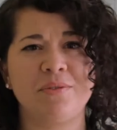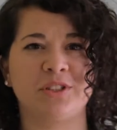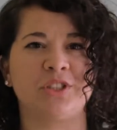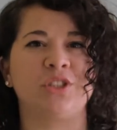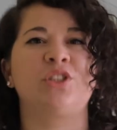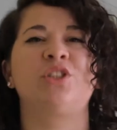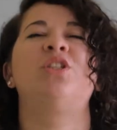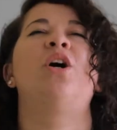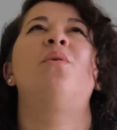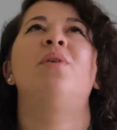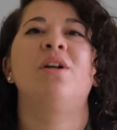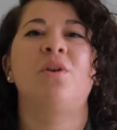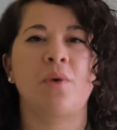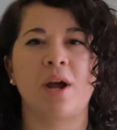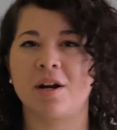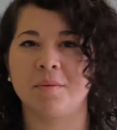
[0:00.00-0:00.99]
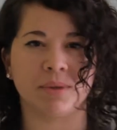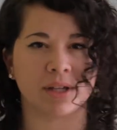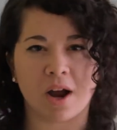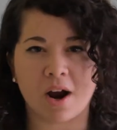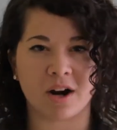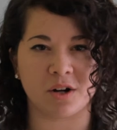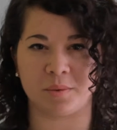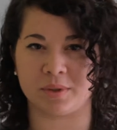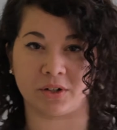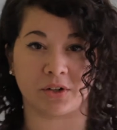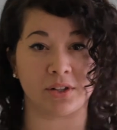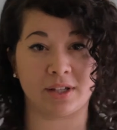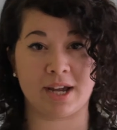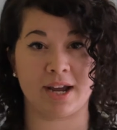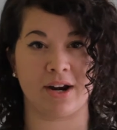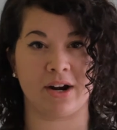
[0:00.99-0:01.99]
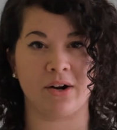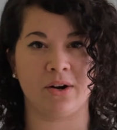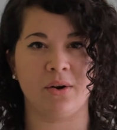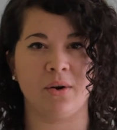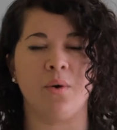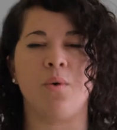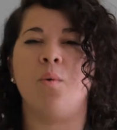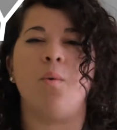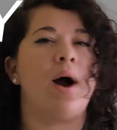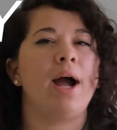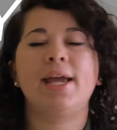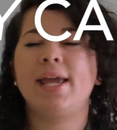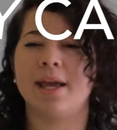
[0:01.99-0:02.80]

was just so incredibly hard with curly hair. Why